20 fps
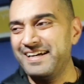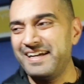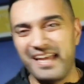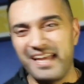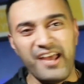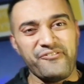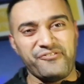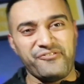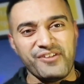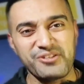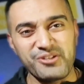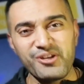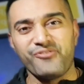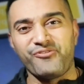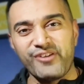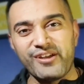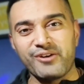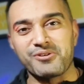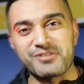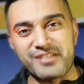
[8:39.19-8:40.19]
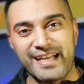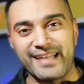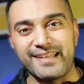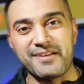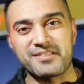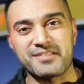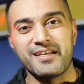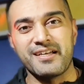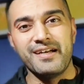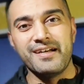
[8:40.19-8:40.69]
If you do feel jealous,
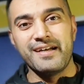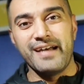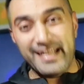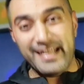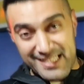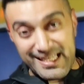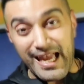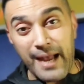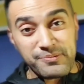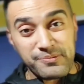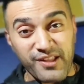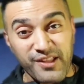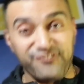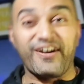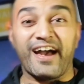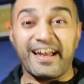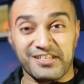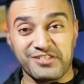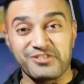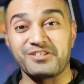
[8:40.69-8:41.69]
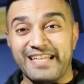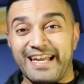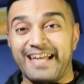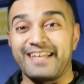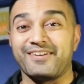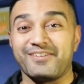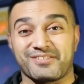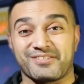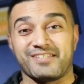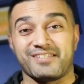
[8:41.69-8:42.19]
accept the fact you're
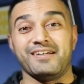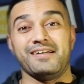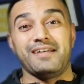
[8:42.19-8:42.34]
jealous.